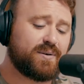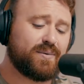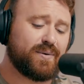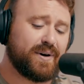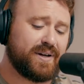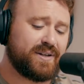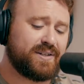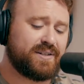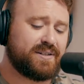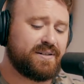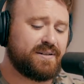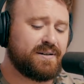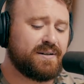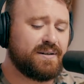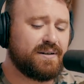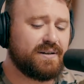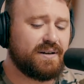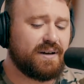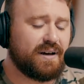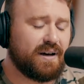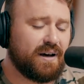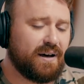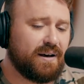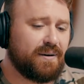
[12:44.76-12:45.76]
question
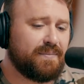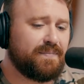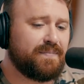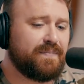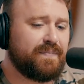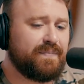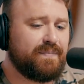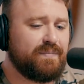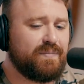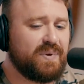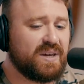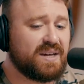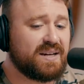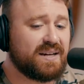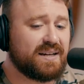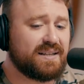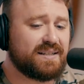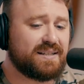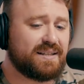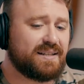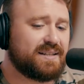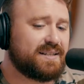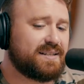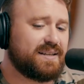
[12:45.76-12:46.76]
um,
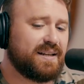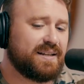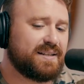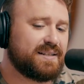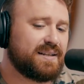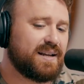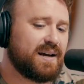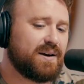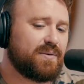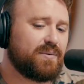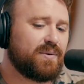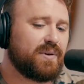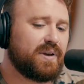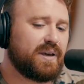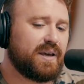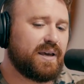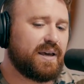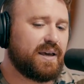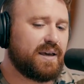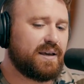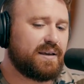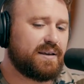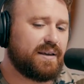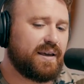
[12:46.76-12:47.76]
because it's it's not
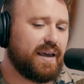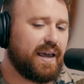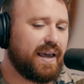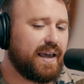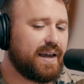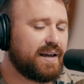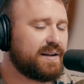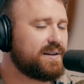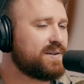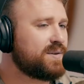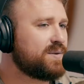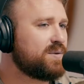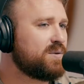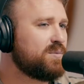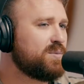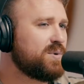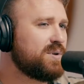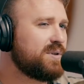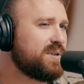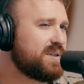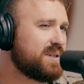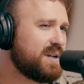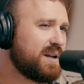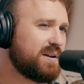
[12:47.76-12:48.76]
really
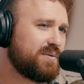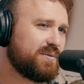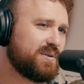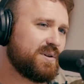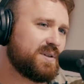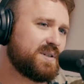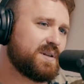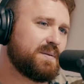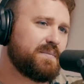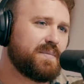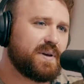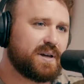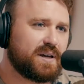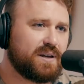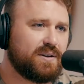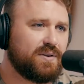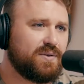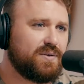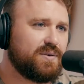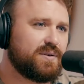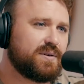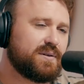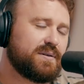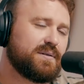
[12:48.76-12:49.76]
answerable. It's not really something that
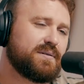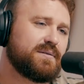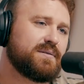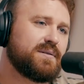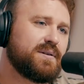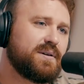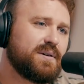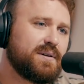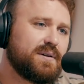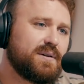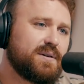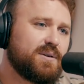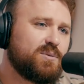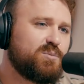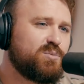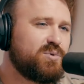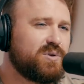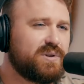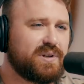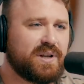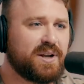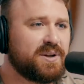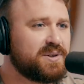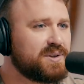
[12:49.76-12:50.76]
can you can
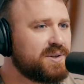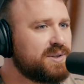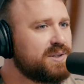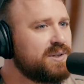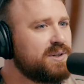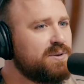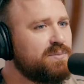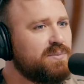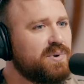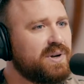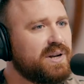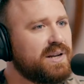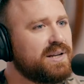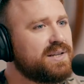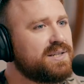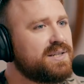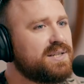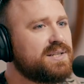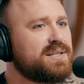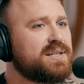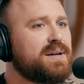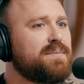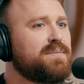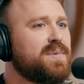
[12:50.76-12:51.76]
put an answer to, but it's
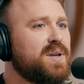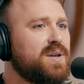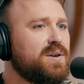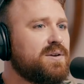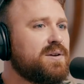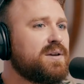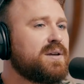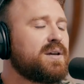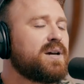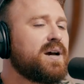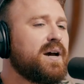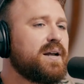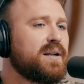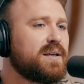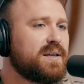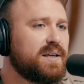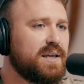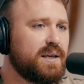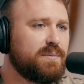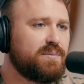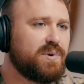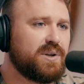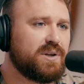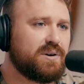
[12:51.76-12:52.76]
just something that you can kind of
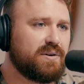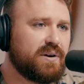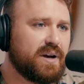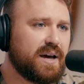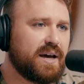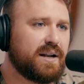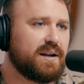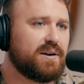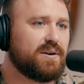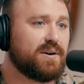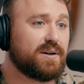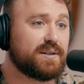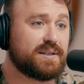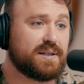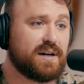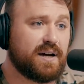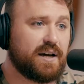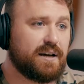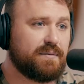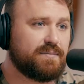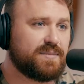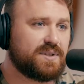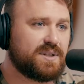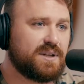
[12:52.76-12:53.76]
keep in your head at all
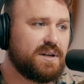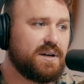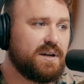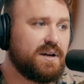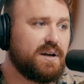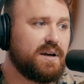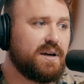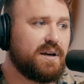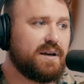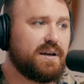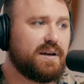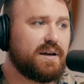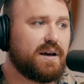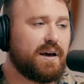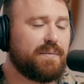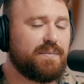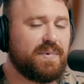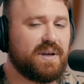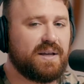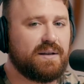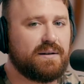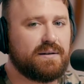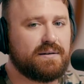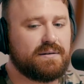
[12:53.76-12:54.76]
times. I
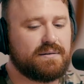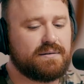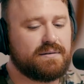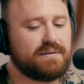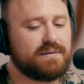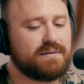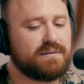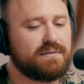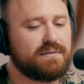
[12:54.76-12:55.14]
mean,